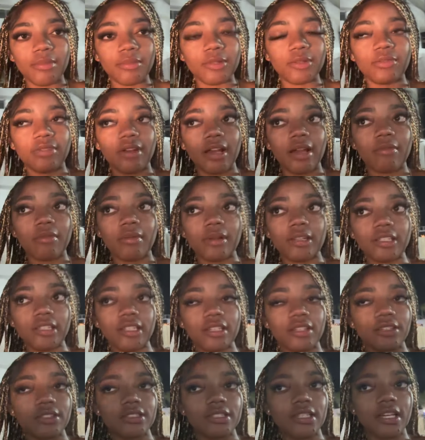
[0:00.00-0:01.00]
little vibe. We're about to
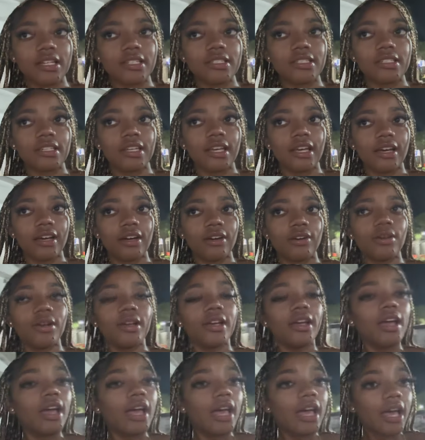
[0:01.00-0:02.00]
get on a taxi now.
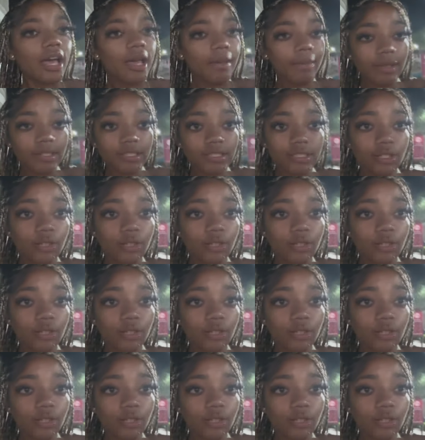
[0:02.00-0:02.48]
Head back to the